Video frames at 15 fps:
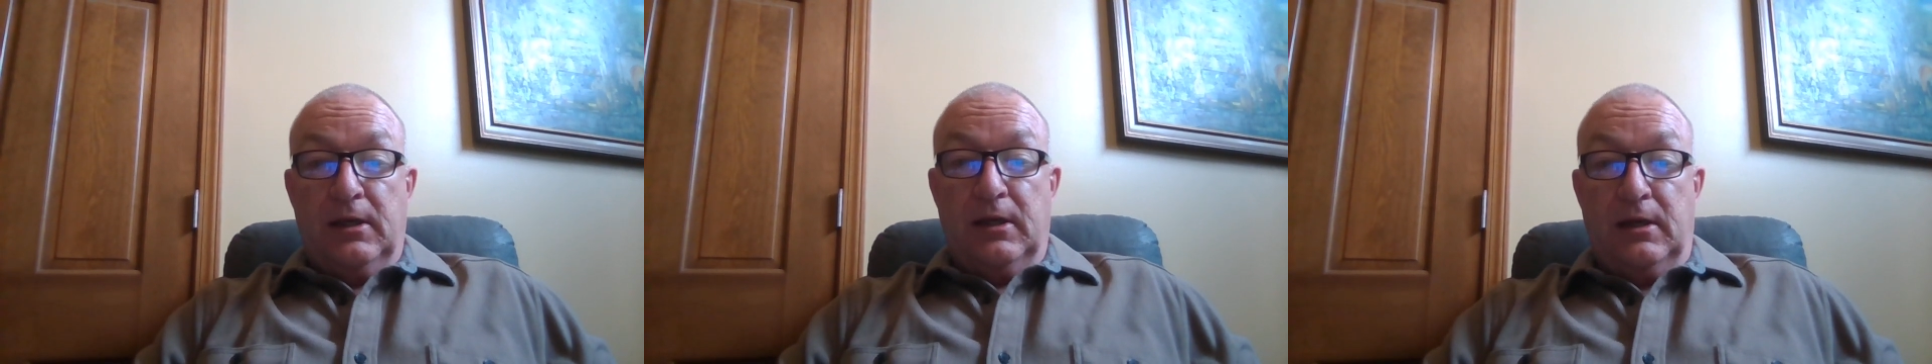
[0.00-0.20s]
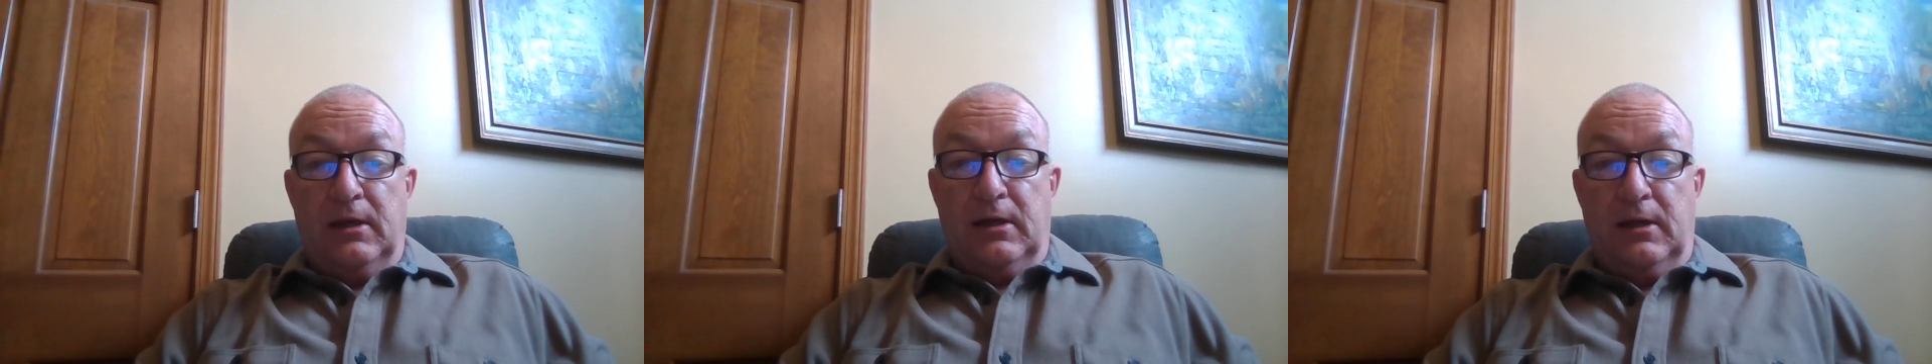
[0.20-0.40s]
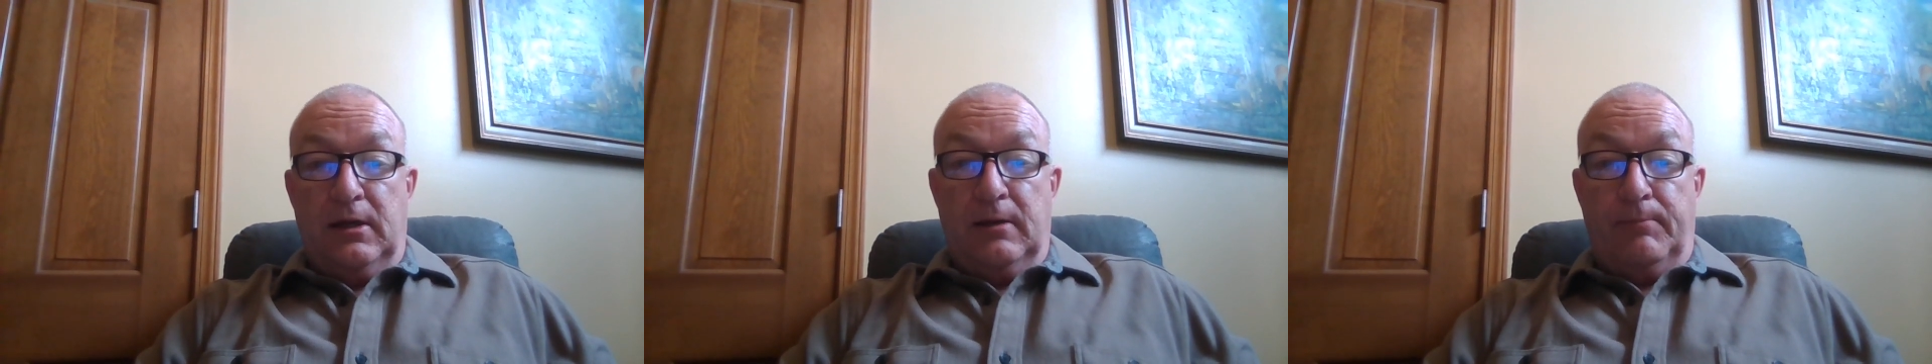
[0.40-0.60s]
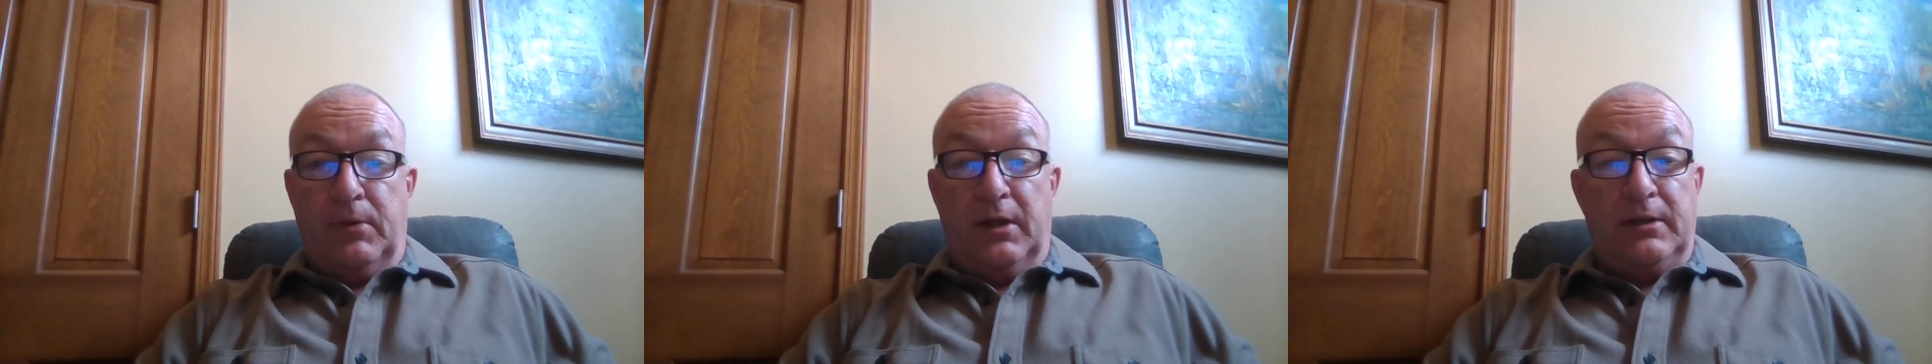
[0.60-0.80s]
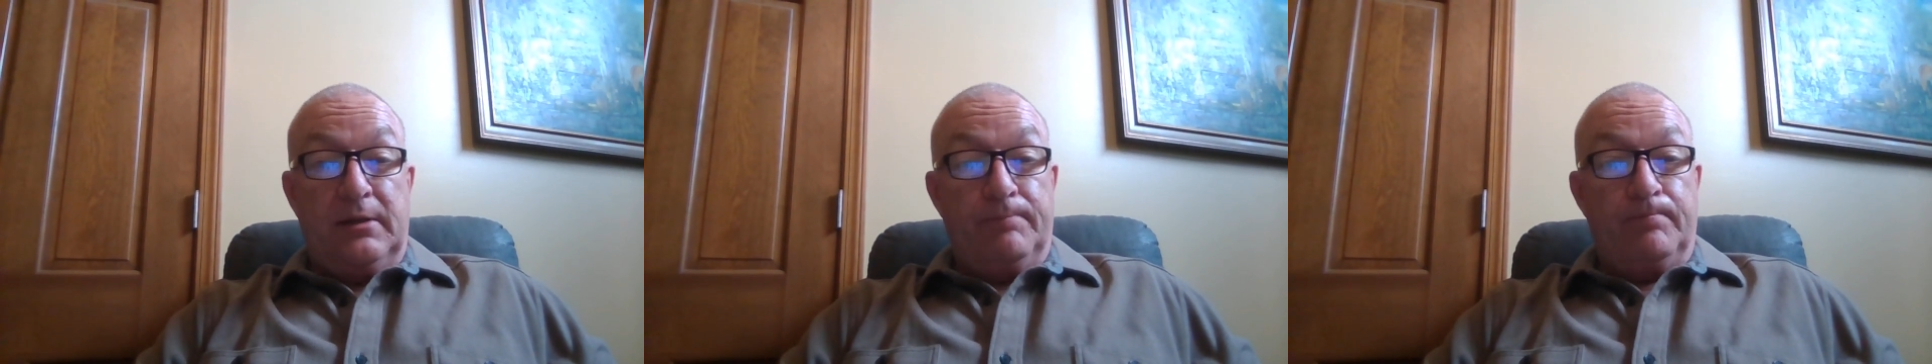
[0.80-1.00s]
Uh,
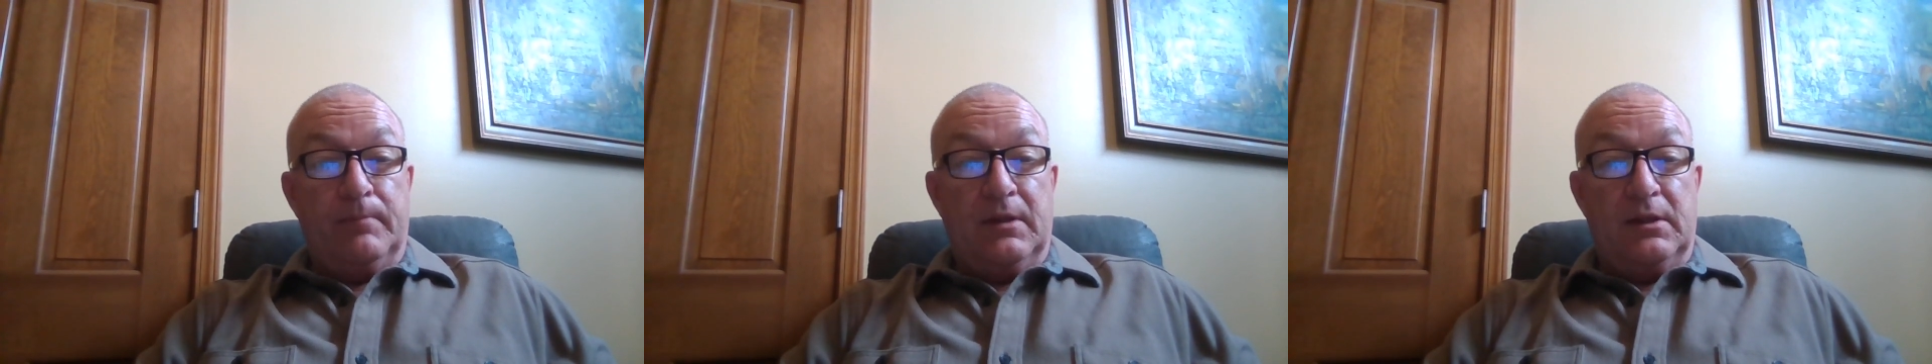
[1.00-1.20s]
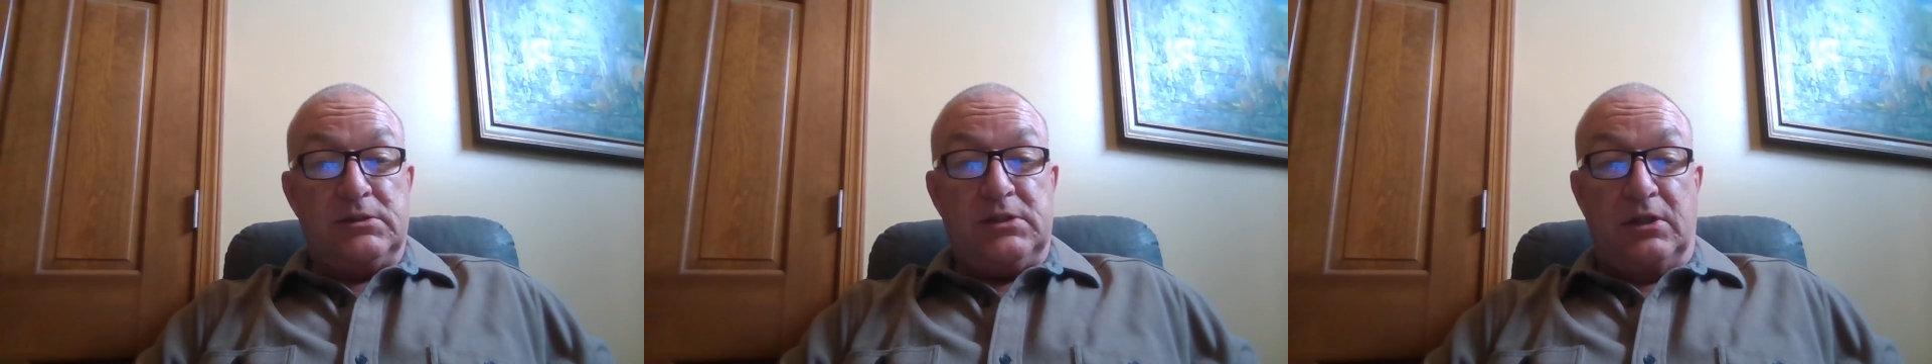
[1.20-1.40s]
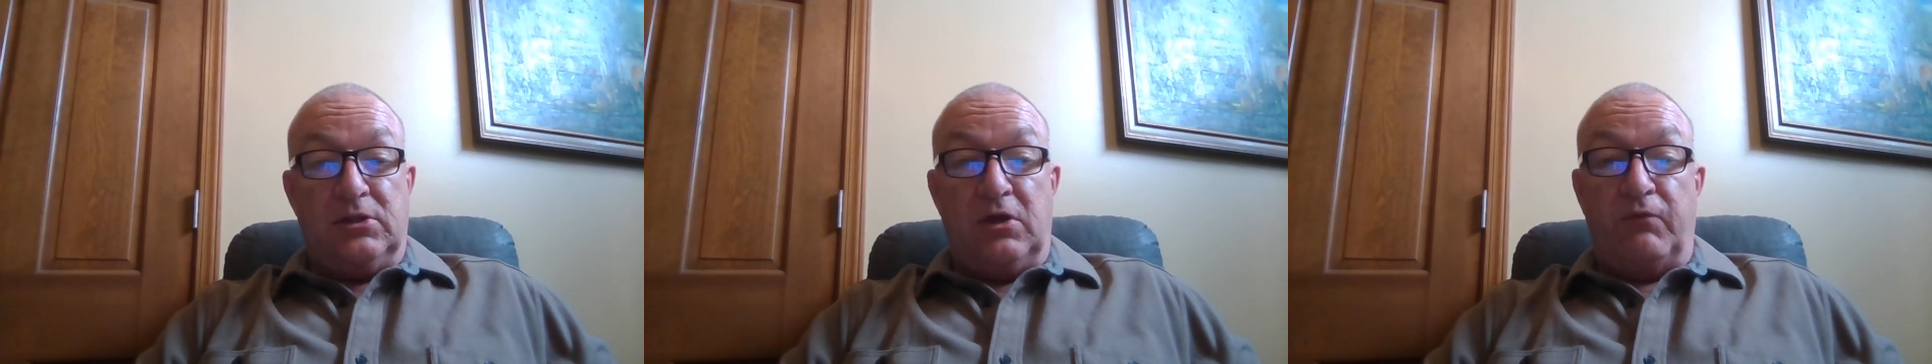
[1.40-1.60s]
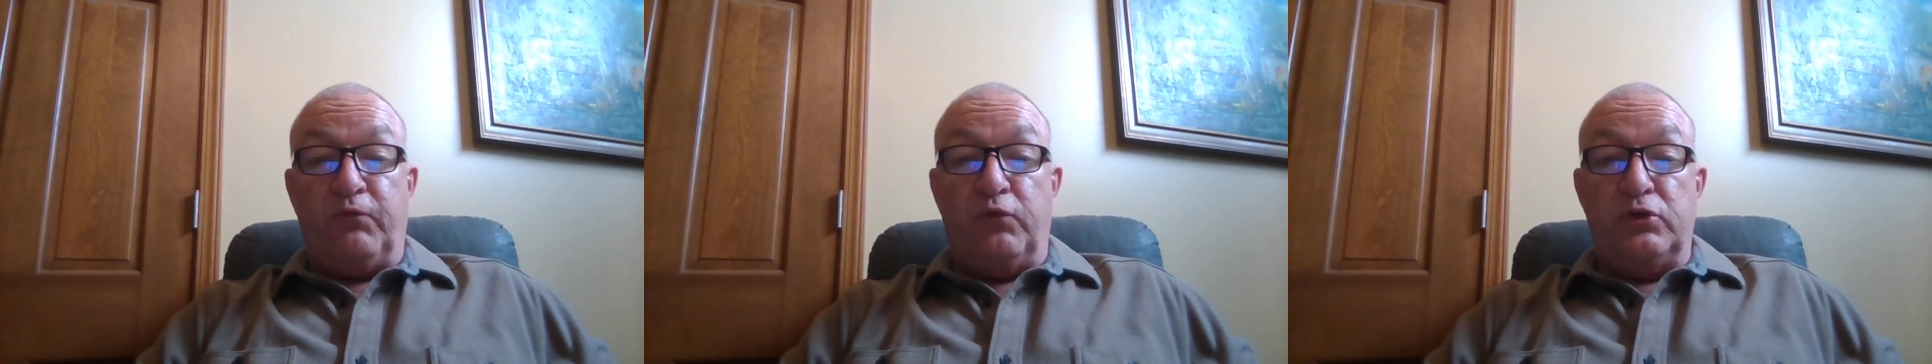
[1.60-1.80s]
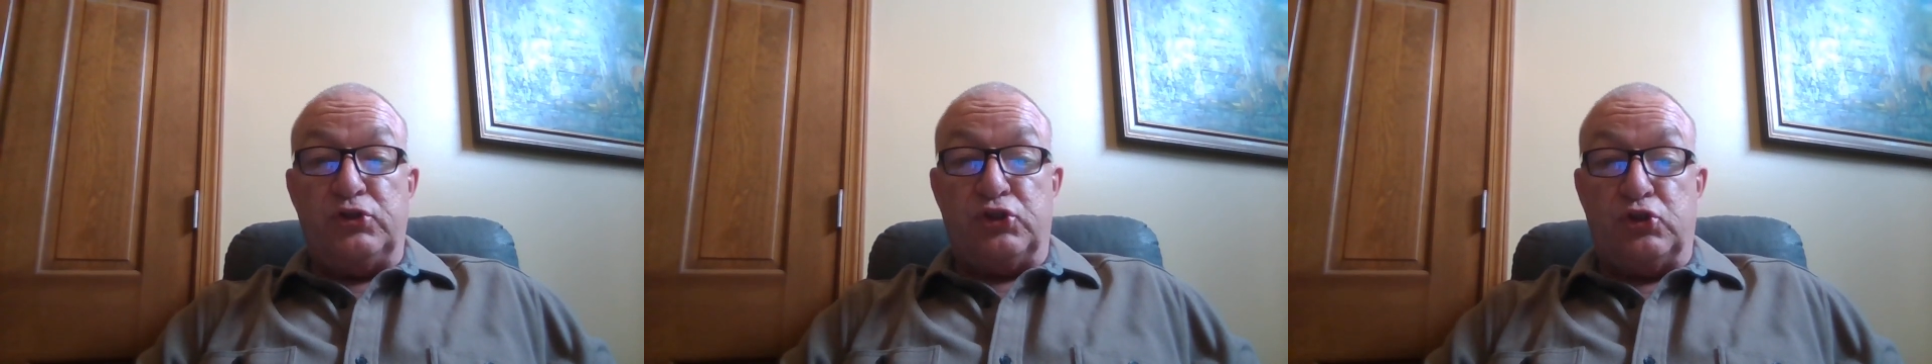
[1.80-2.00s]
but it's a
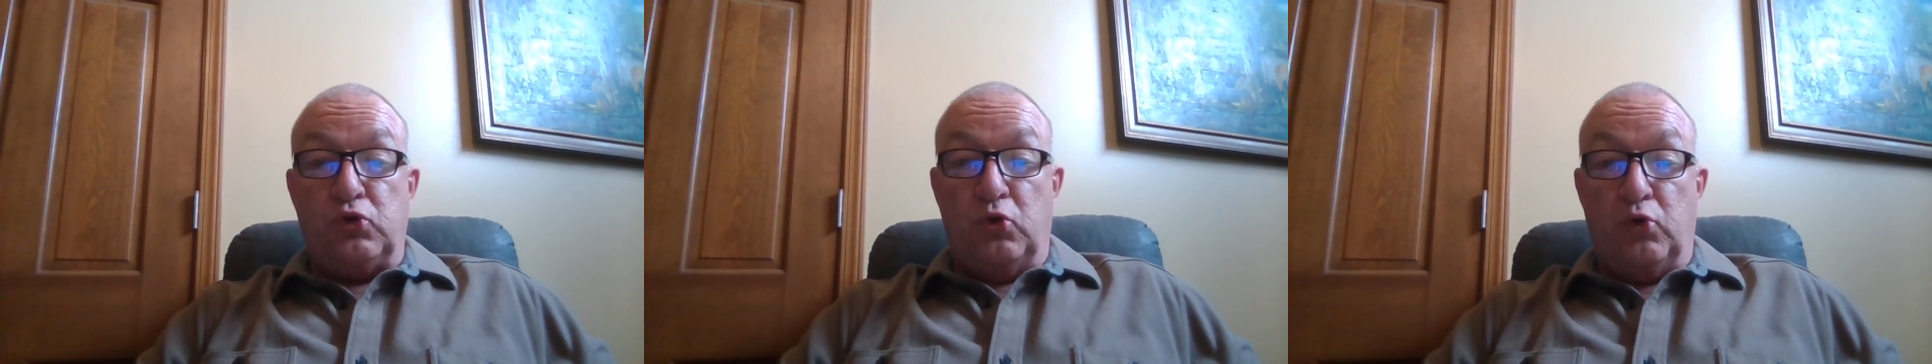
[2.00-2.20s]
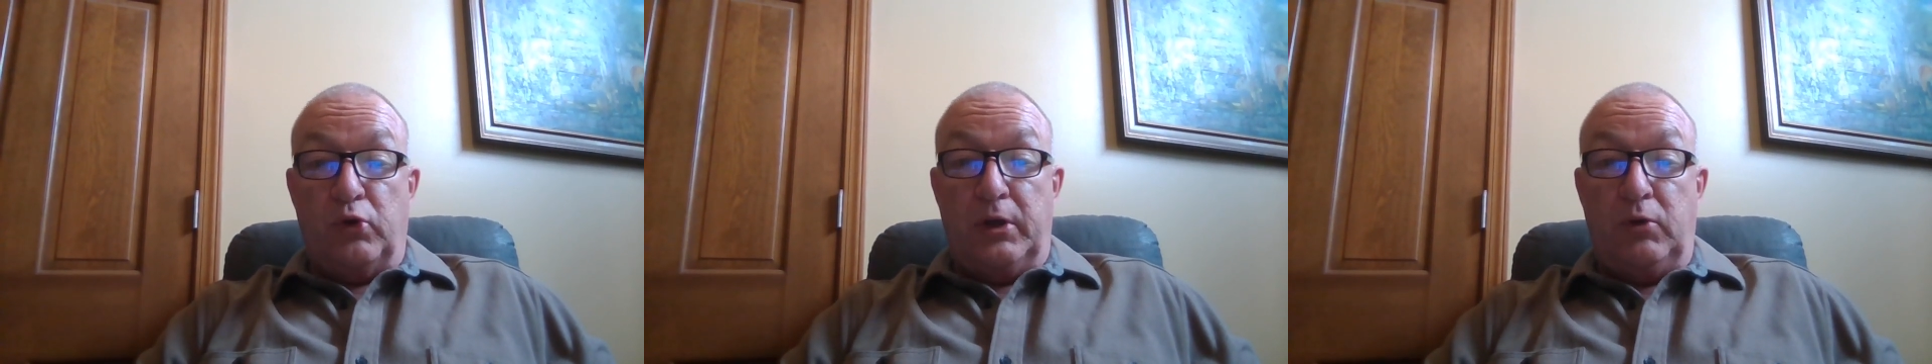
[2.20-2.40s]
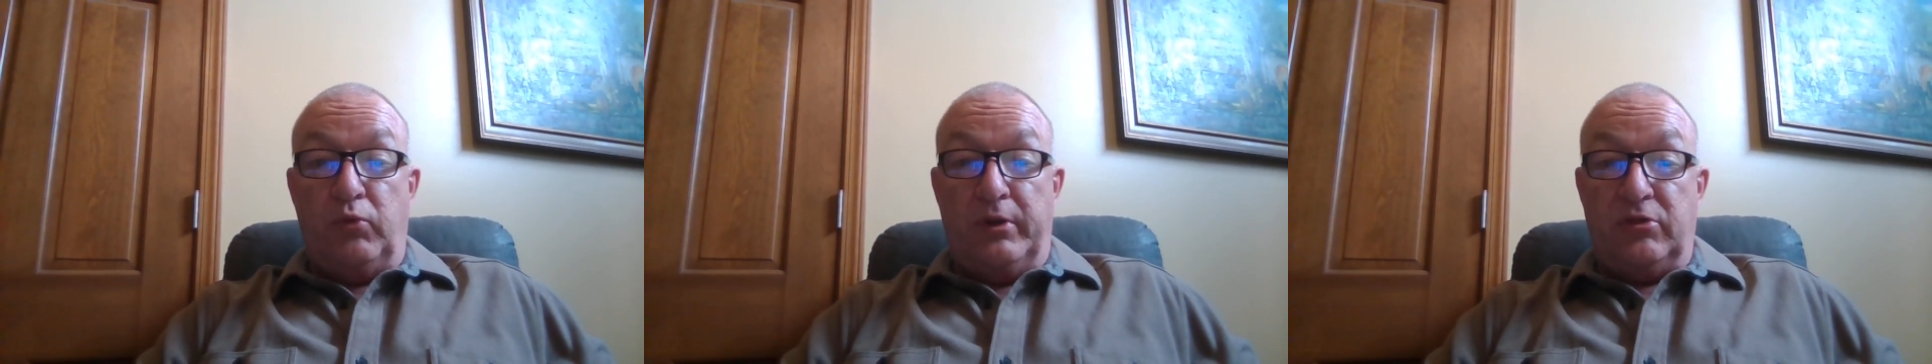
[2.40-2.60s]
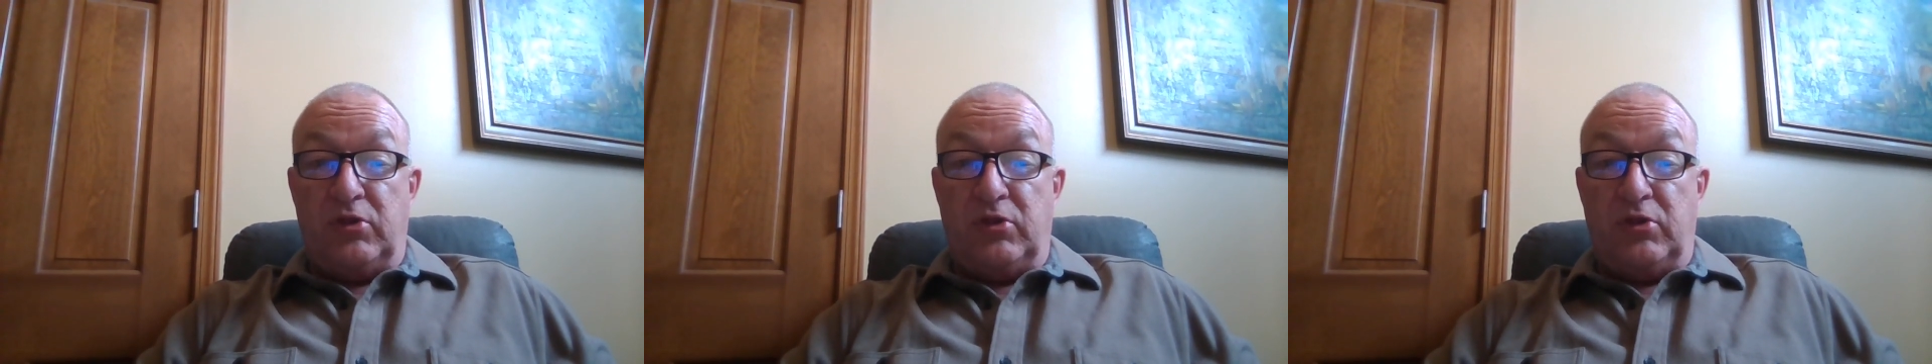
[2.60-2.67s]
different story when